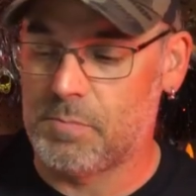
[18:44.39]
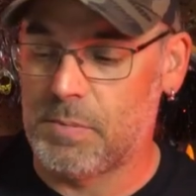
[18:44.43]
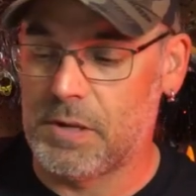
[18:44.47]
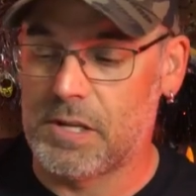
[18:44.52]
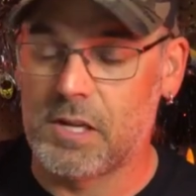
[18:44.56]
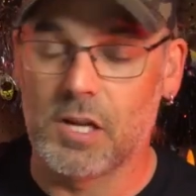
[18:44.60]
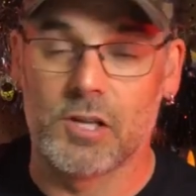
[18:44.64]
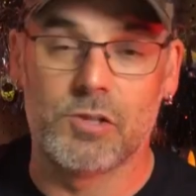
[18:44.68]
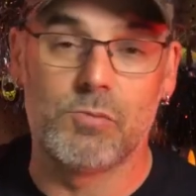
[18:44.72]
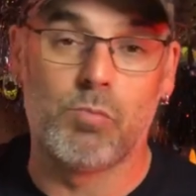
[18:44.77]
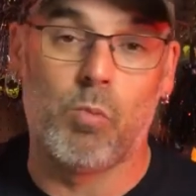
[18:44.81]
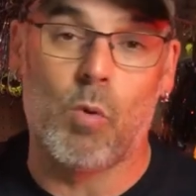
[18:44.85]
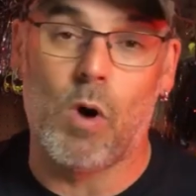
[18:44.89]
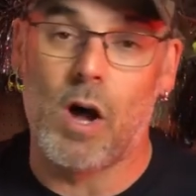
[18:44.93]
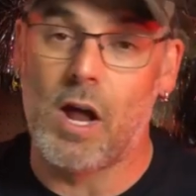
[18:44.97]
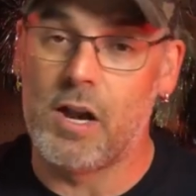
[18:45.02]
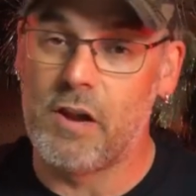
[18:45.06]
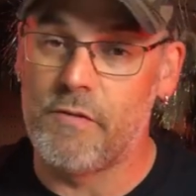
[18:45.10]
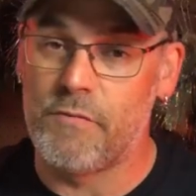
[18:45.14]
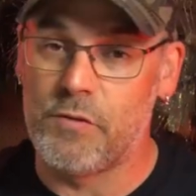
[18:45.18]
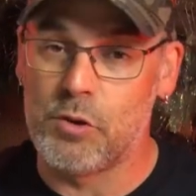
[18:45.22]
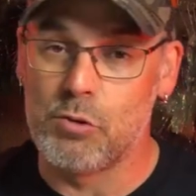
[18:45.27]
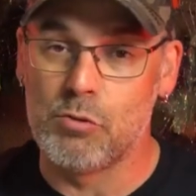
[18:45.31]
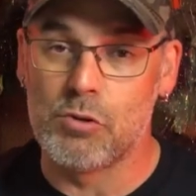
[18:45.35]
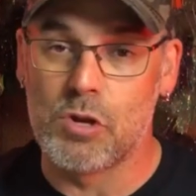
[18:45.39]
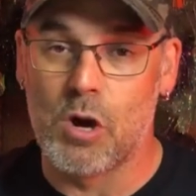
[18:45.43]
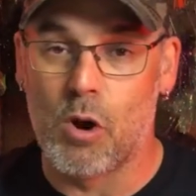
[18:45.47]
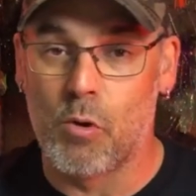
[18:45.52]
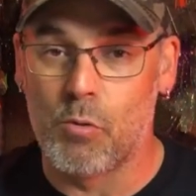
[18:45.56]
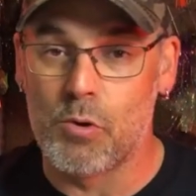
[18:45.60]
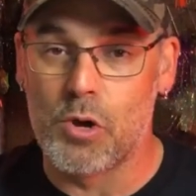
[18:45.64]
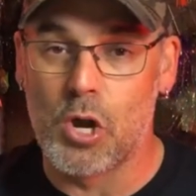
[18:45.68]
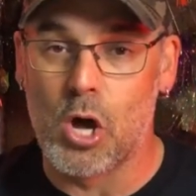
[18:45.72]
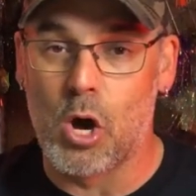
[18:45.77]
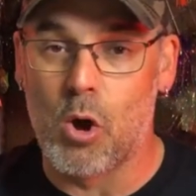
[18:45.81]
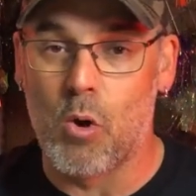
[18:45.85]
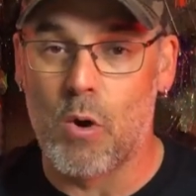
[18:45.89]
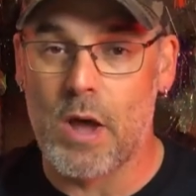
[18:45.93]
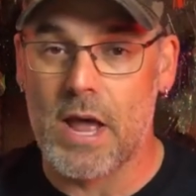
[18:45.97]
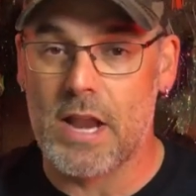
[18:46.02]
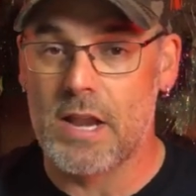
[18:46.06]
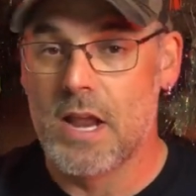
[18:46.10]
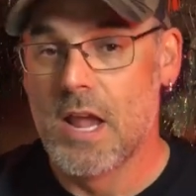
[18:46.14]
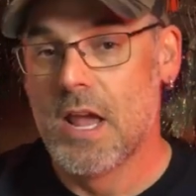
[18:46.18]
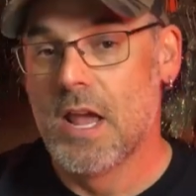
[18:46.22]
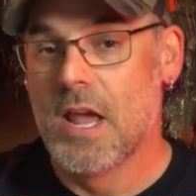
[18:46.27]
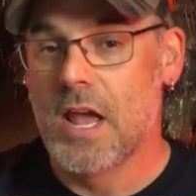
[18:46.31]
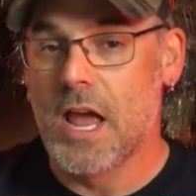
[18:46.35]
because one, if you don't know
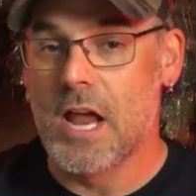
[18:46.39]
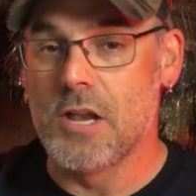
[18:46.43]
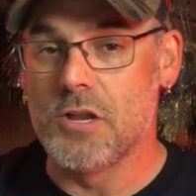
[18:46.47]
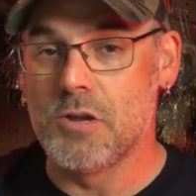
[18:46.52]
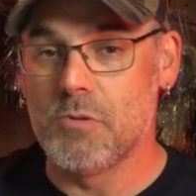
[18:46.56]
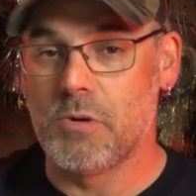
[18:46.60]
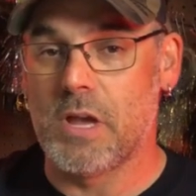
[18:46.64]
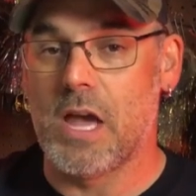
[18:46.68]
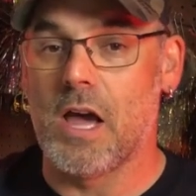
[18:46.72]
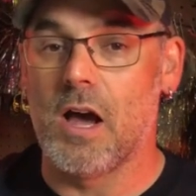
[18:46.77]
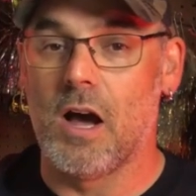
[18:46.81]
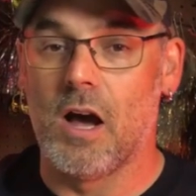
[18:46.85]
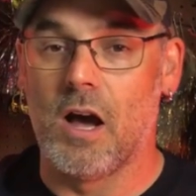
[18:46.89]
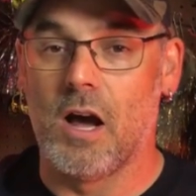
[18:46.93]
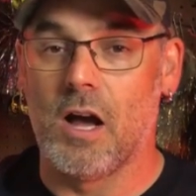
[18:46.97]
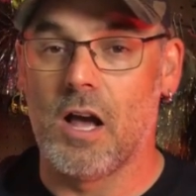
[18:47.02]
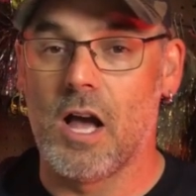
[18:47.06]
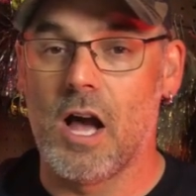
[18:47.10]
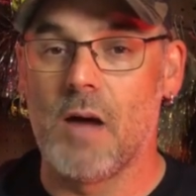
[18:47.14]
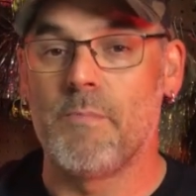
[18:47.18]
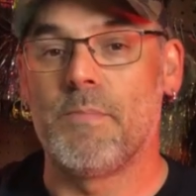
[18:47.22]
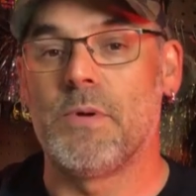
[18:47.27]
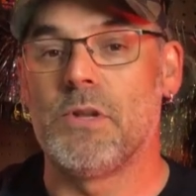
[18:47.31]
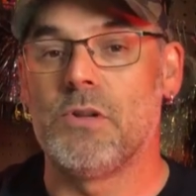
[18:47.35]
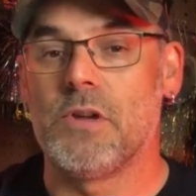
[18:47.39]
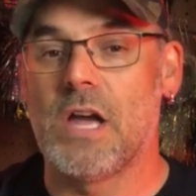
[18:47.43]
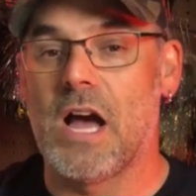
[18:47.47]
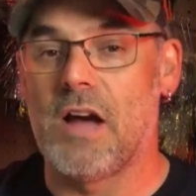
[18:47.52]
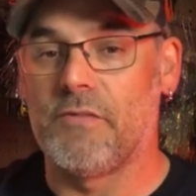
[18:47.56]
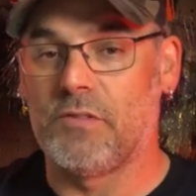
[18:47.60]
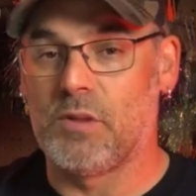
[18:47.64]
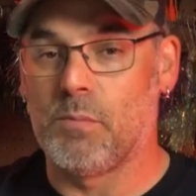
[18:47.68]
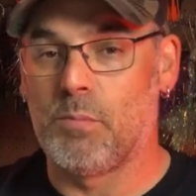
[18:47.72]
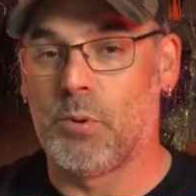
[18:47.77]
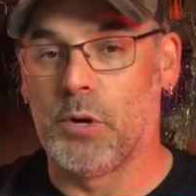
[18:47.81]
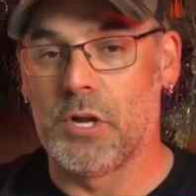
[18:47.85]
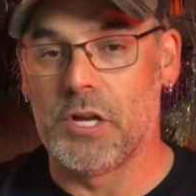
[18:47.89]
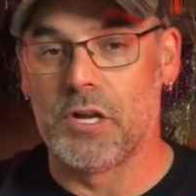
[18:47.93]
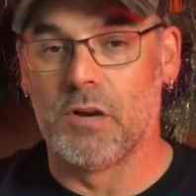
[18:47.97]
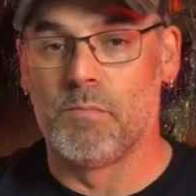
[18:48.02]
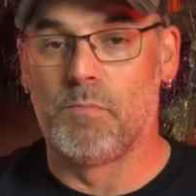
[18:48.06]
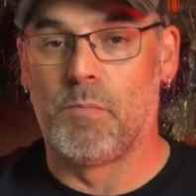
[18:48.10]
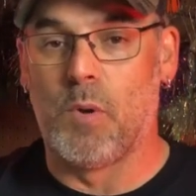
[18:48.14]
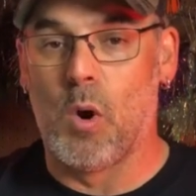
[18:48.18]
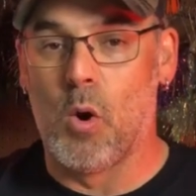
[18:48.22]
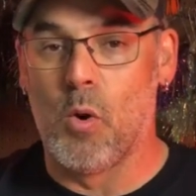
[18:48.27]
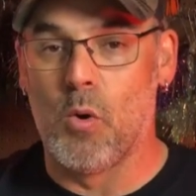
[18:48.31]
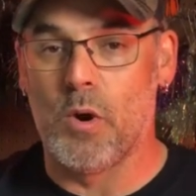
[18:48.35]
it and you get hung up and you have to put your
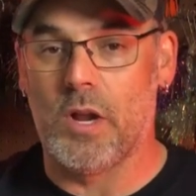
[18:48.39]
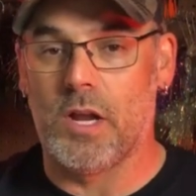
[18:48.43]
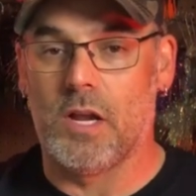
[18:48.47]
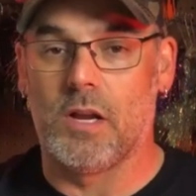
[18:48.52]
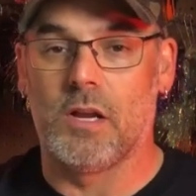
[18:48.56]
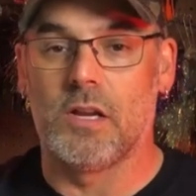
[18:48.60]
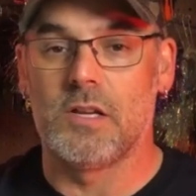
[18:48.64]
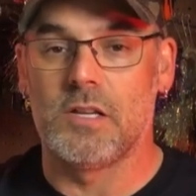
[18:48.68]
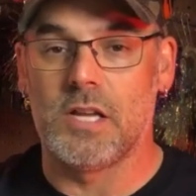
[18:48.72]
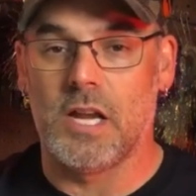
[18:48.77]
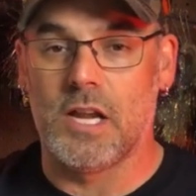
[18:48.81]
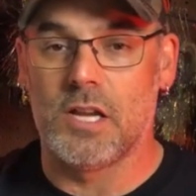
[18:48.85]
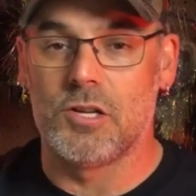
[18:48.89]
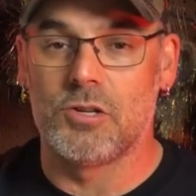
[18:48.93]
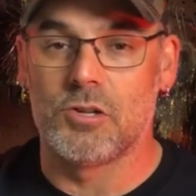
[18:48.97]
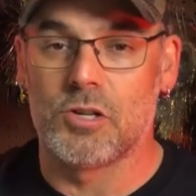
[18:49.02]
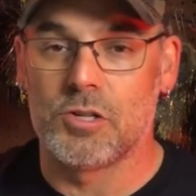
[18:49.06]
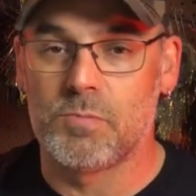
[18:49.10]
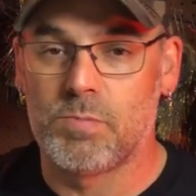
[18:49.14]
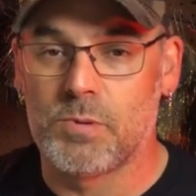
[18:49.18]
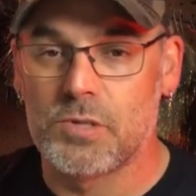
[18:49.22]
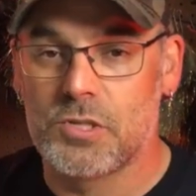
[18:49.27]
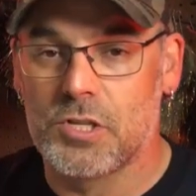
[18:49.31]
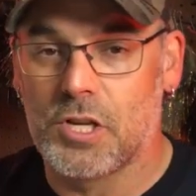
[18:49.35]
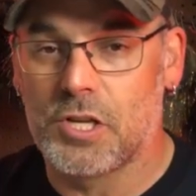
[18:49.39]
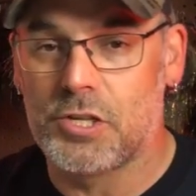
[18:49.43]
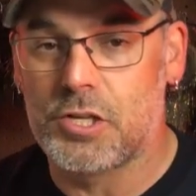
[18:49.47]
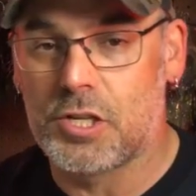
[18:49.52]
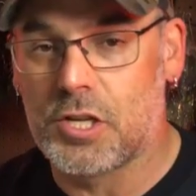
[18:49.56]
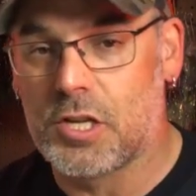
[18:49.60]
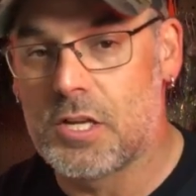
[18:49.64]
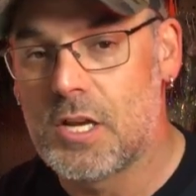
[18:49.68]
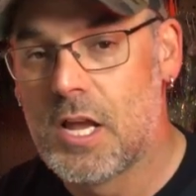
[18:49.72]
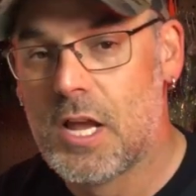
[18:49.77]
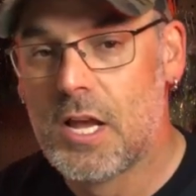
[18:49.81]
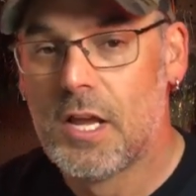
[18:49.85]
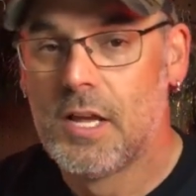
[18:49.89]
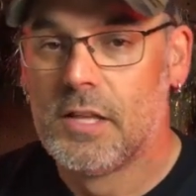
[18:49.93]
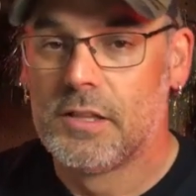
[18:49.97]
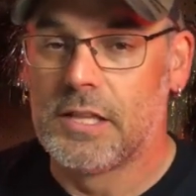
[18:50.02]
boat in a dangerous position,